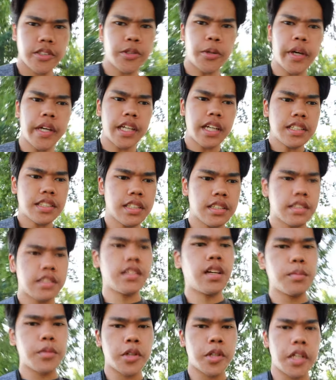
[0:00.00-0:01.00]
So I guess in
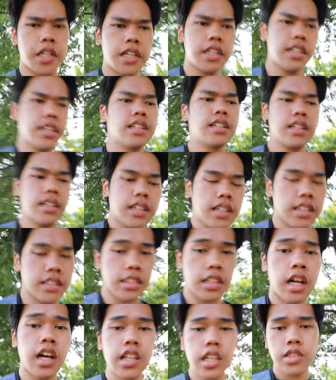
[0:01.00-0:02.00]
summary, is
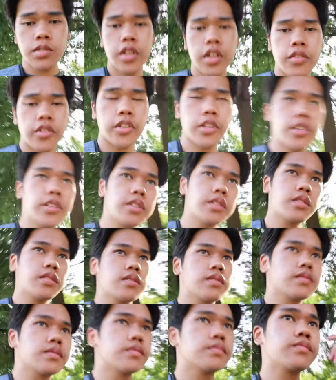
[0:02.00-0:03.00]
college right for you?
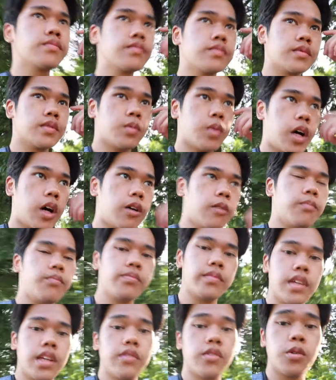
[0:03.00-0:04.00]
Well,
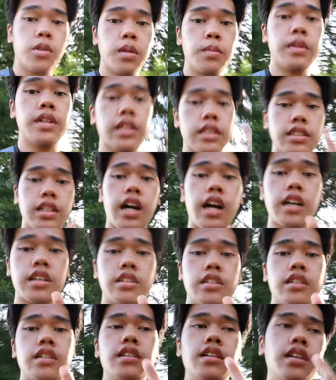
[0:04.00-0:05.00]
if you want to be a
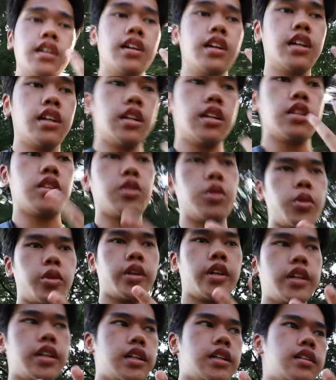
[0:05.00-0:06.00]
doctor,
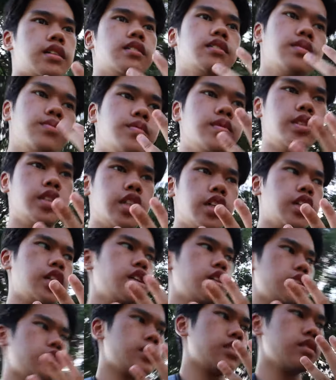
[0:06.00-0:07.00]
lawyer,
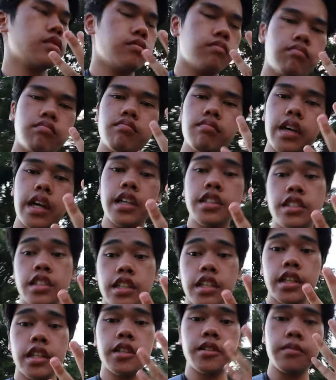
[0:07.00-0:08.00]
nurse,
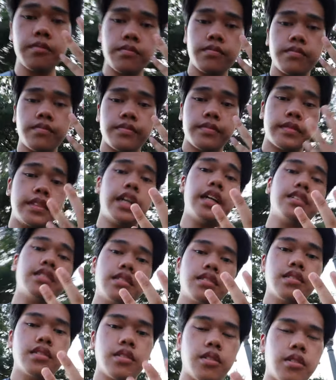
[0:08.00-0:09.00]
engineer,
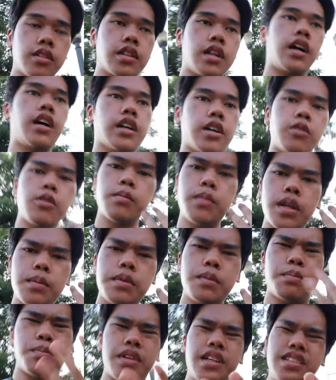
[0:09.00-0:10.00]
yes, go to college. Or
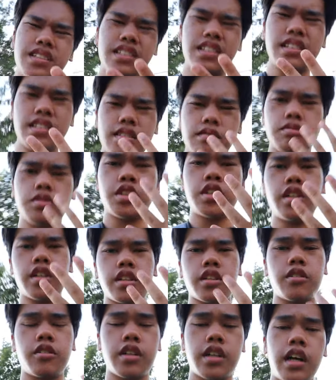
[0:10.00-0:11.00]
maybe business, sure,
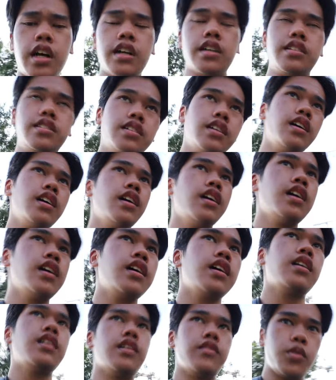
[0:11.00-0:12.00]
go to college.
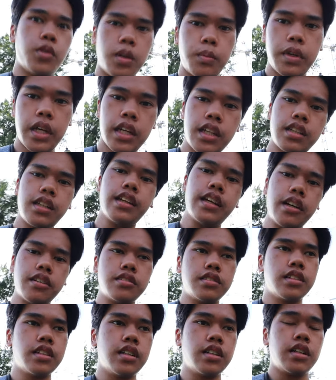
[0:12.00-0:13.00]
If you want to be anything
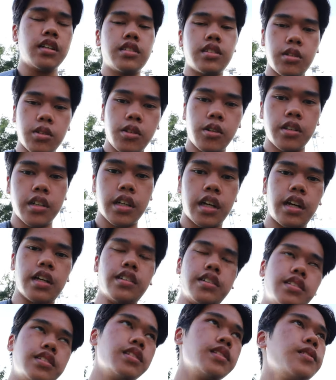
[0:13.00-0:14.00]
else, don't go to
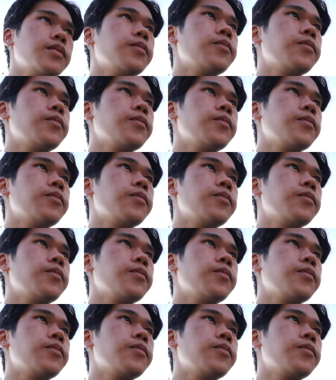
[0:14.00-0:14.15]
college.